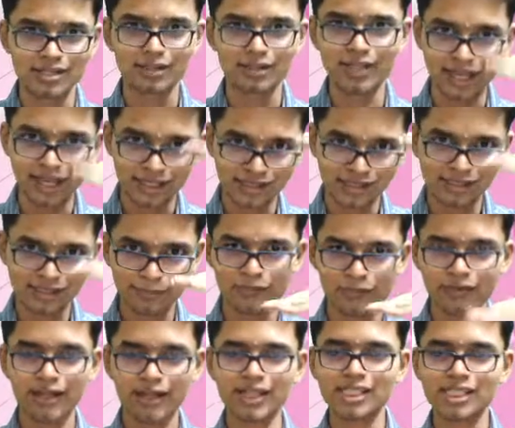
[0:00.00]
Okay, X number
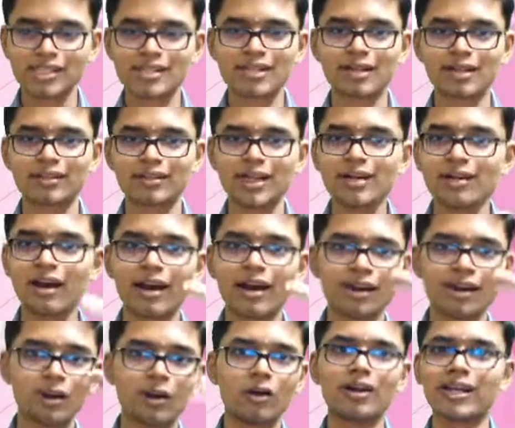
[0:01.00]
of conditions are there
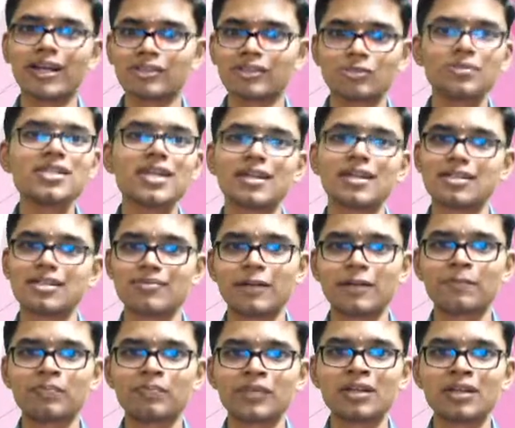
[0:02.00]
and all has to be satisfied.
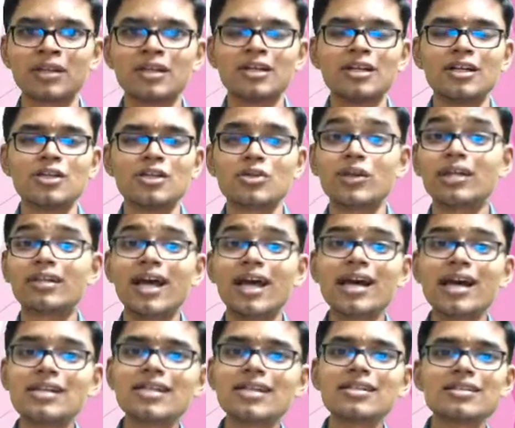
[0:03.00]
So in
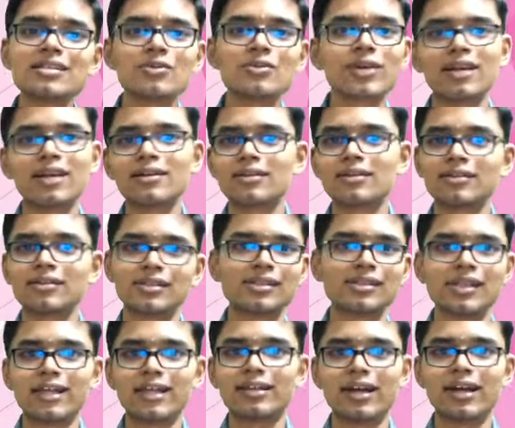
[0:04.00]
that sense, you can
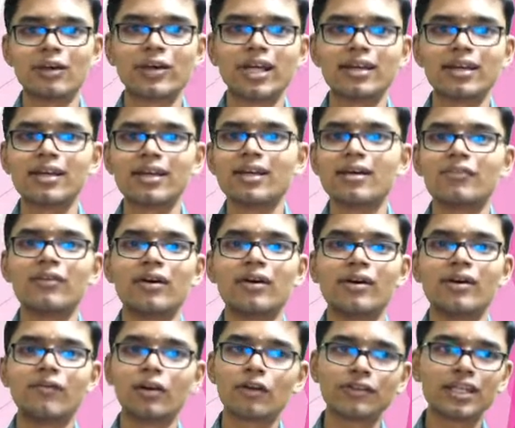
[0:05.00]
say that, okay,
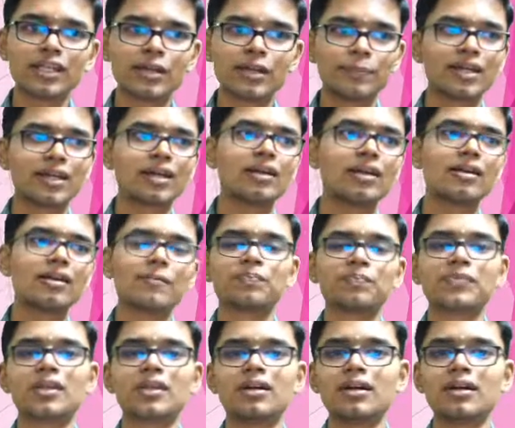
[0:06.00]
one of the typical
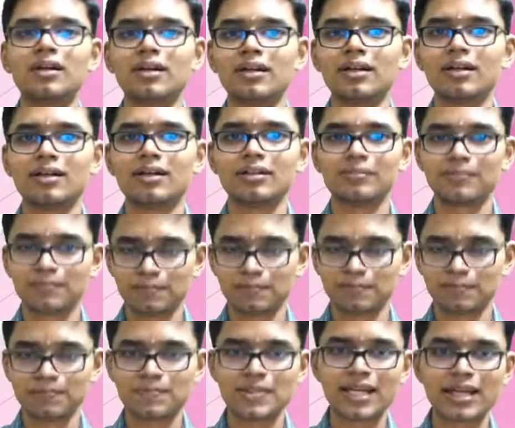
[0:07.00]

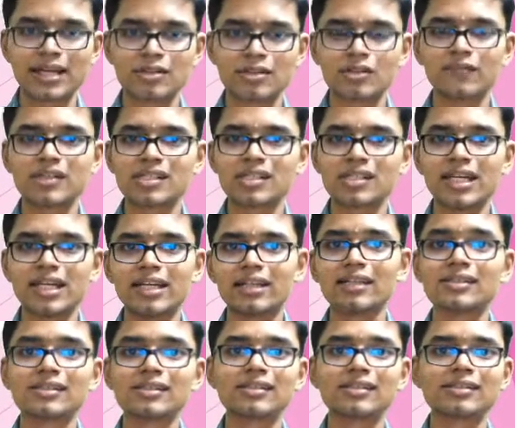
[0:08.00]
signs of a state
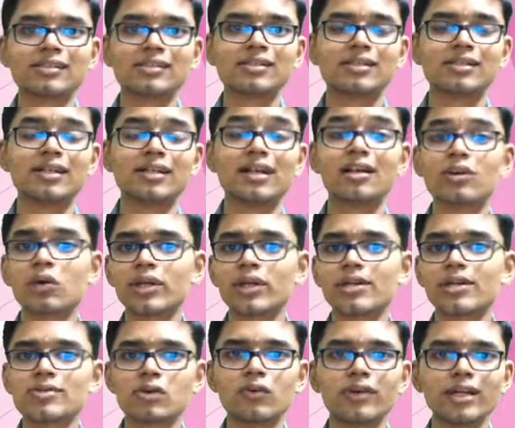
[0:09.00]
is territorial
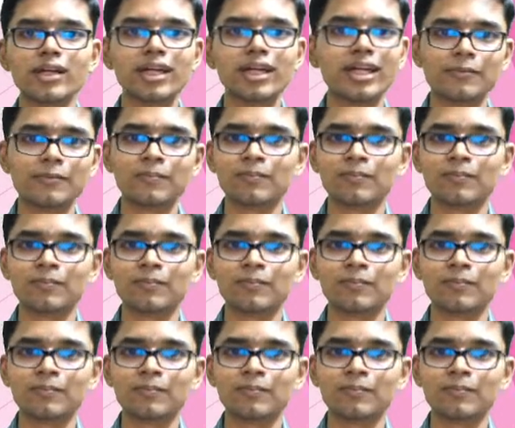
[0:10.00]
sovereignty.